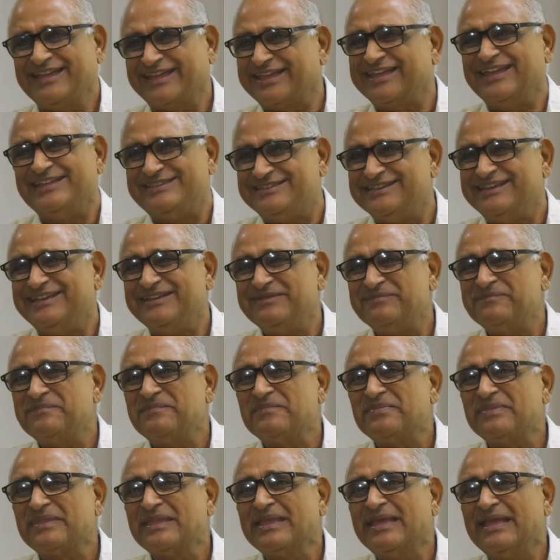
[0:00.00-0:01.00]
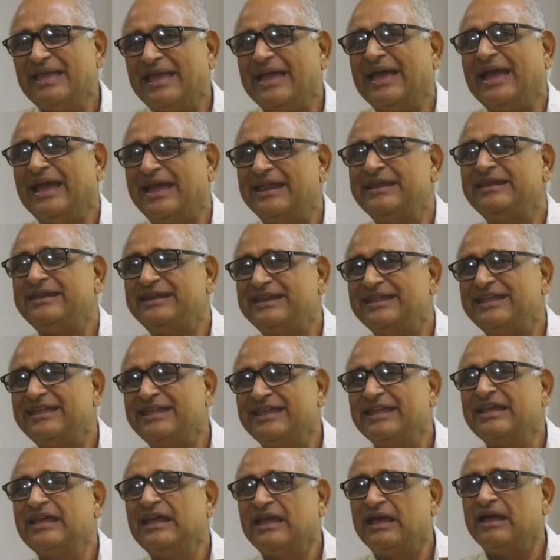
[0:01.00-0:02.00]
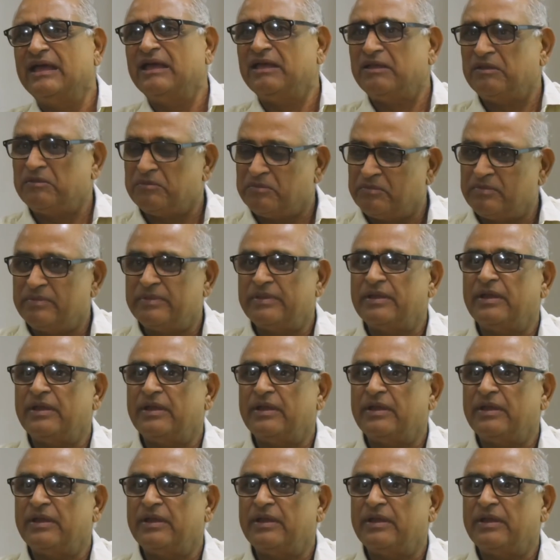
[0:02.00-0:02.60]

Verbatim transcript: kg. And uh,